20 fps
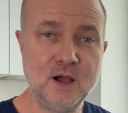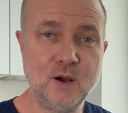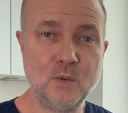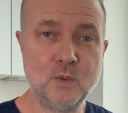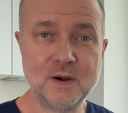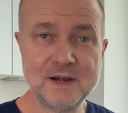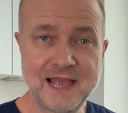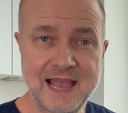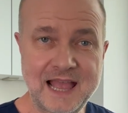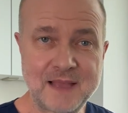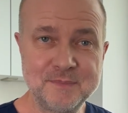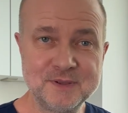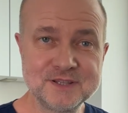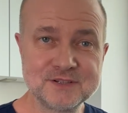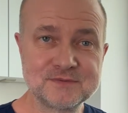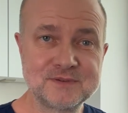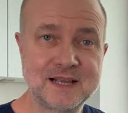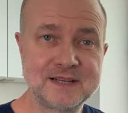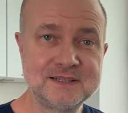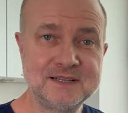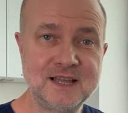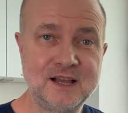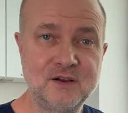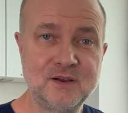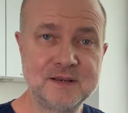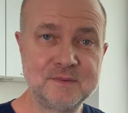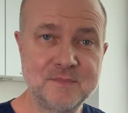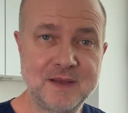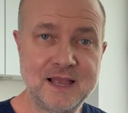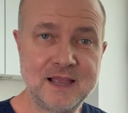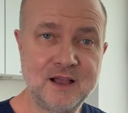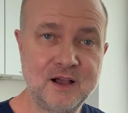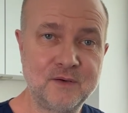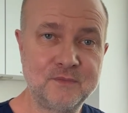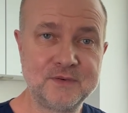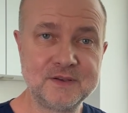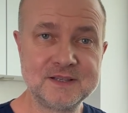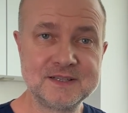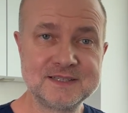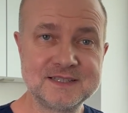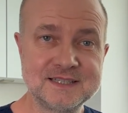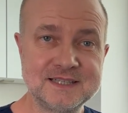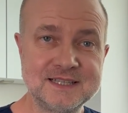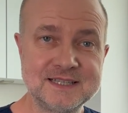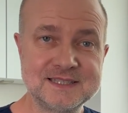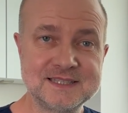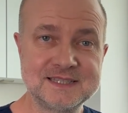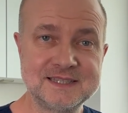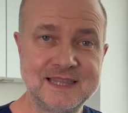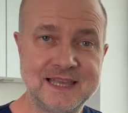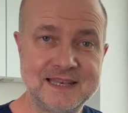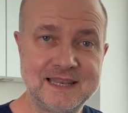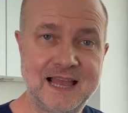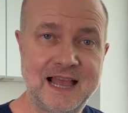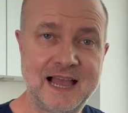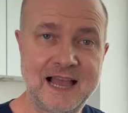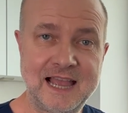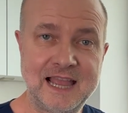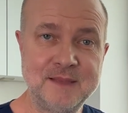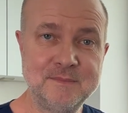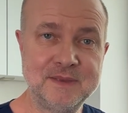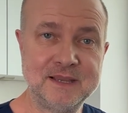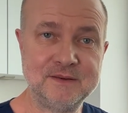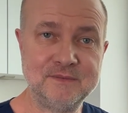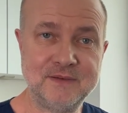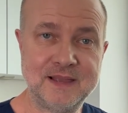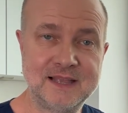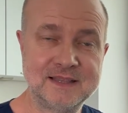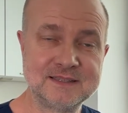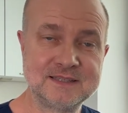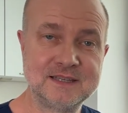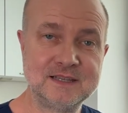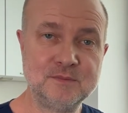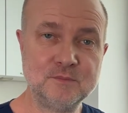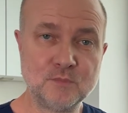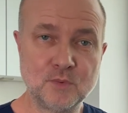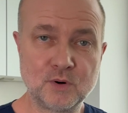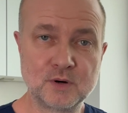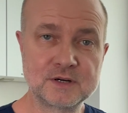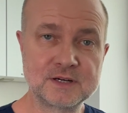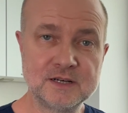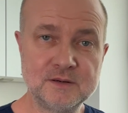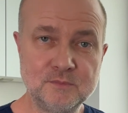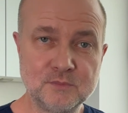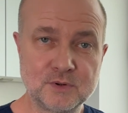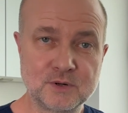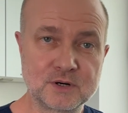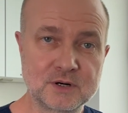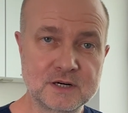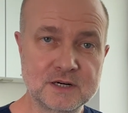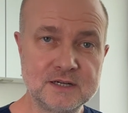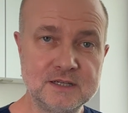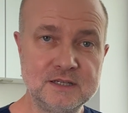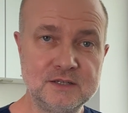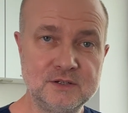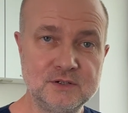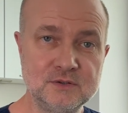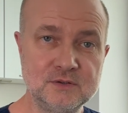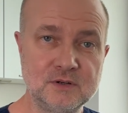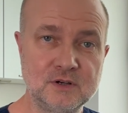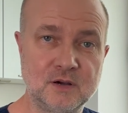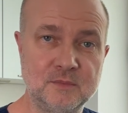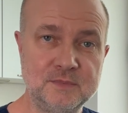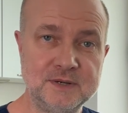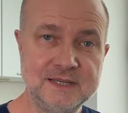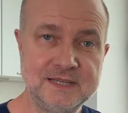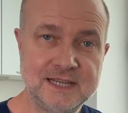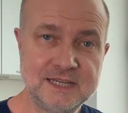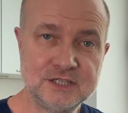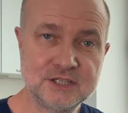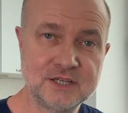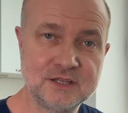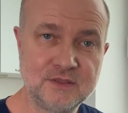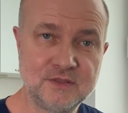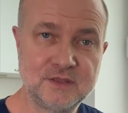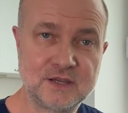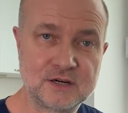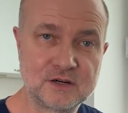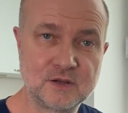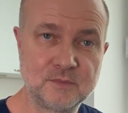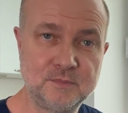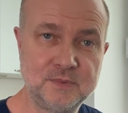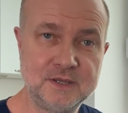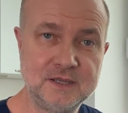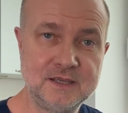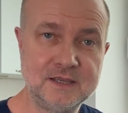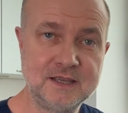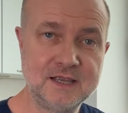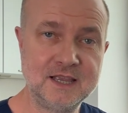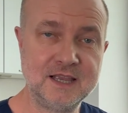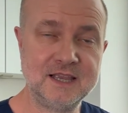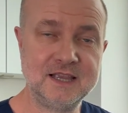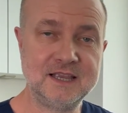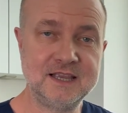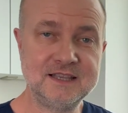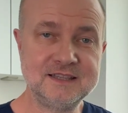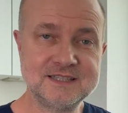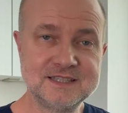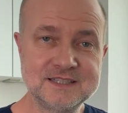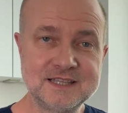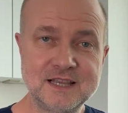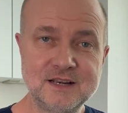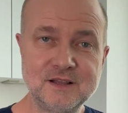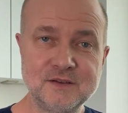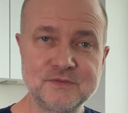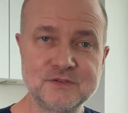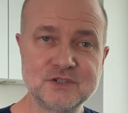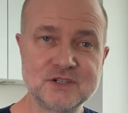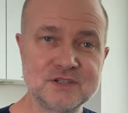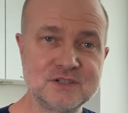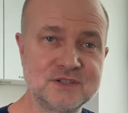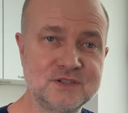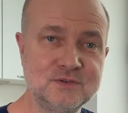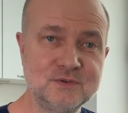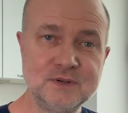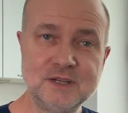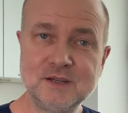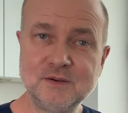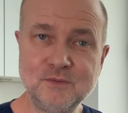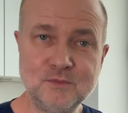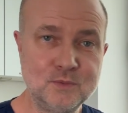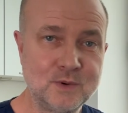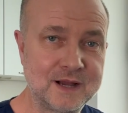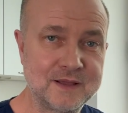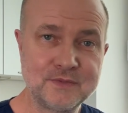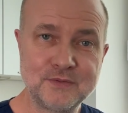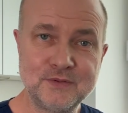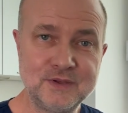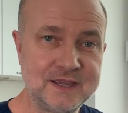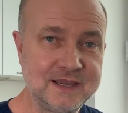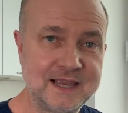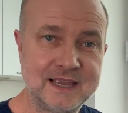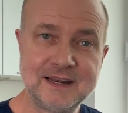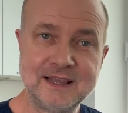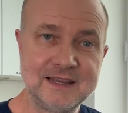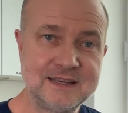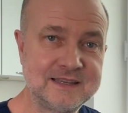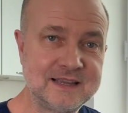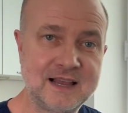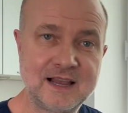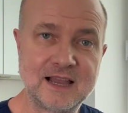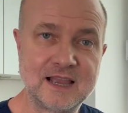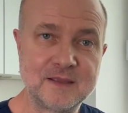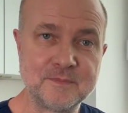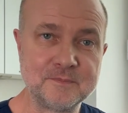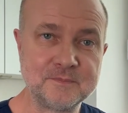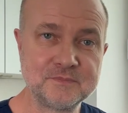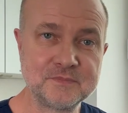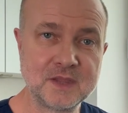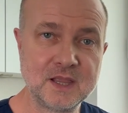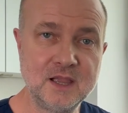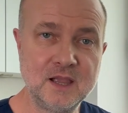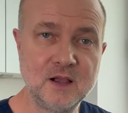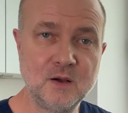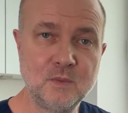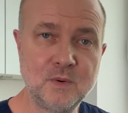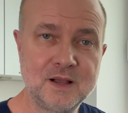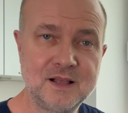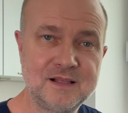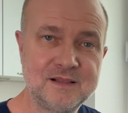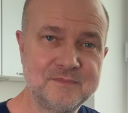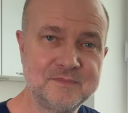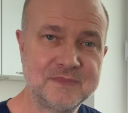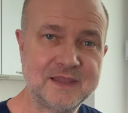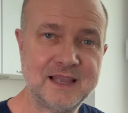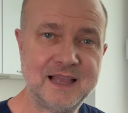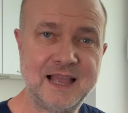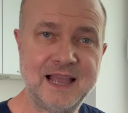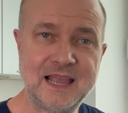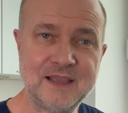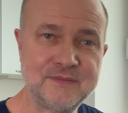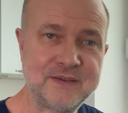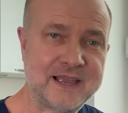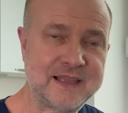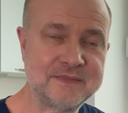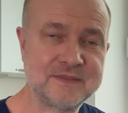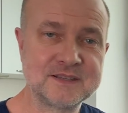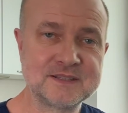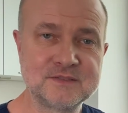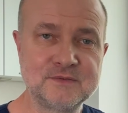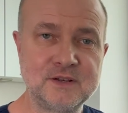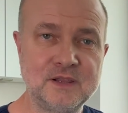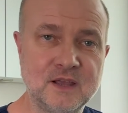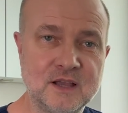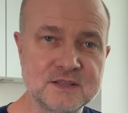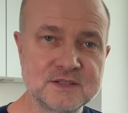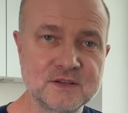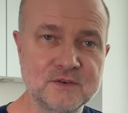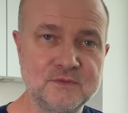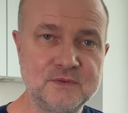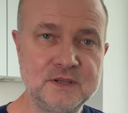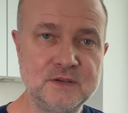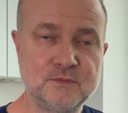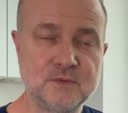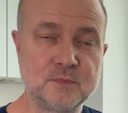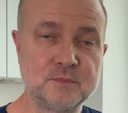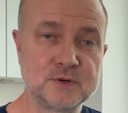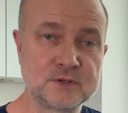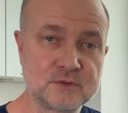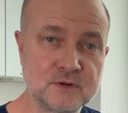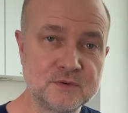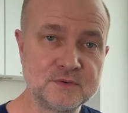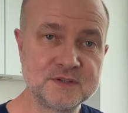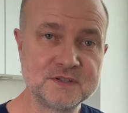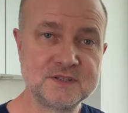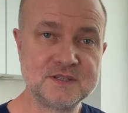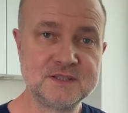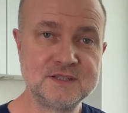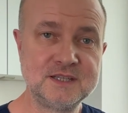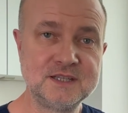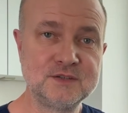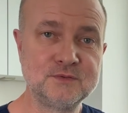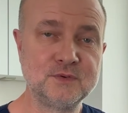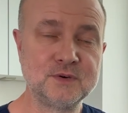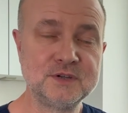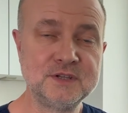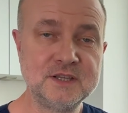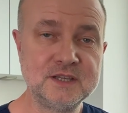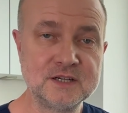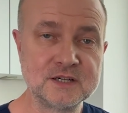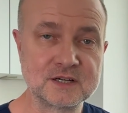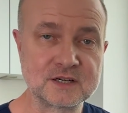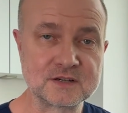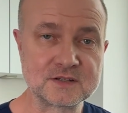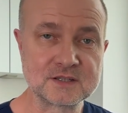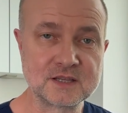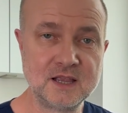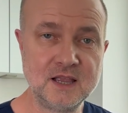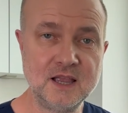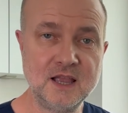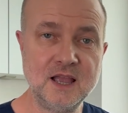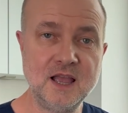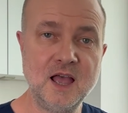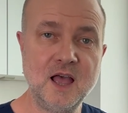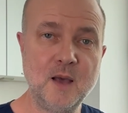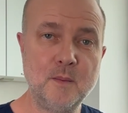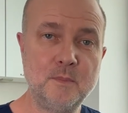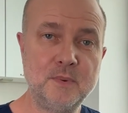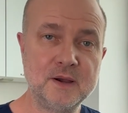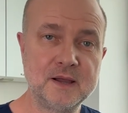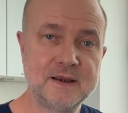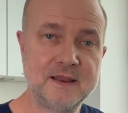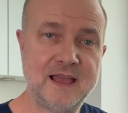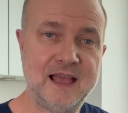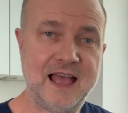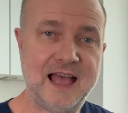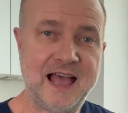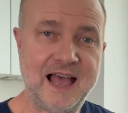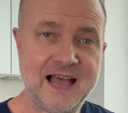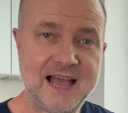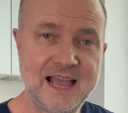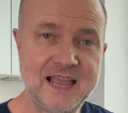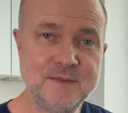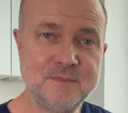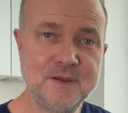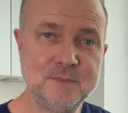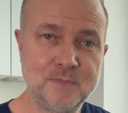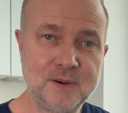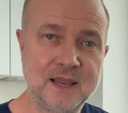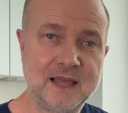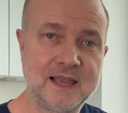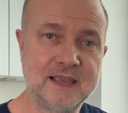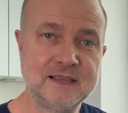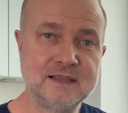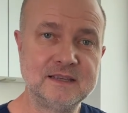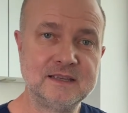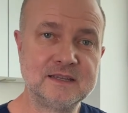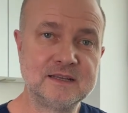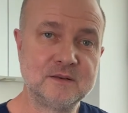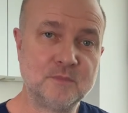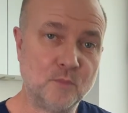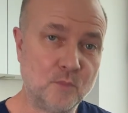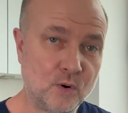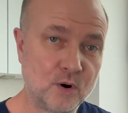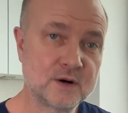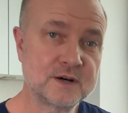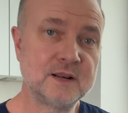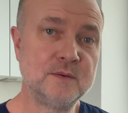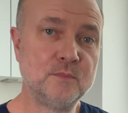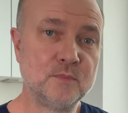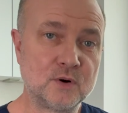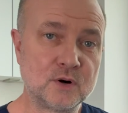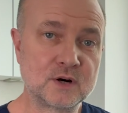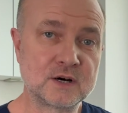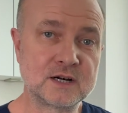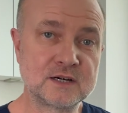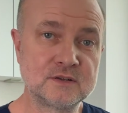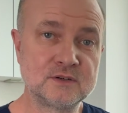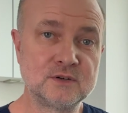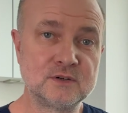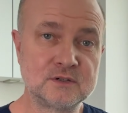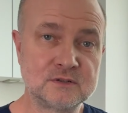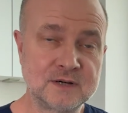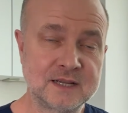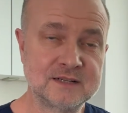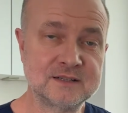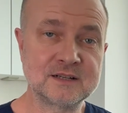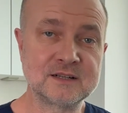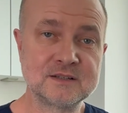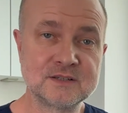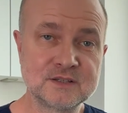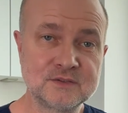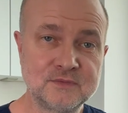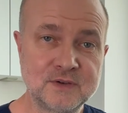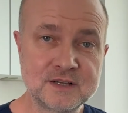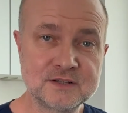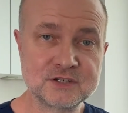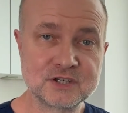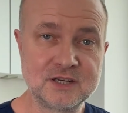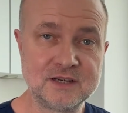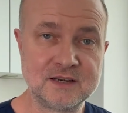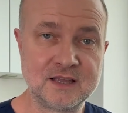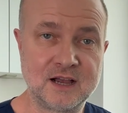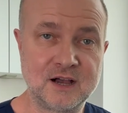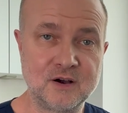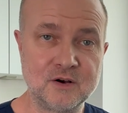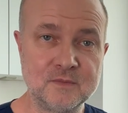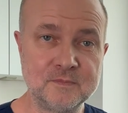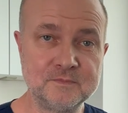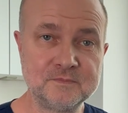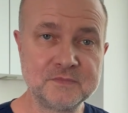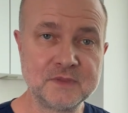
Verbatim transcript: What happens right now at my office is that I am advancing more and more into combination therapy instead of just doing one thing at a time. Well, I have had this philosophy for Peyronie's disease for years, but I am applying it more and more to erectile dysfunction now.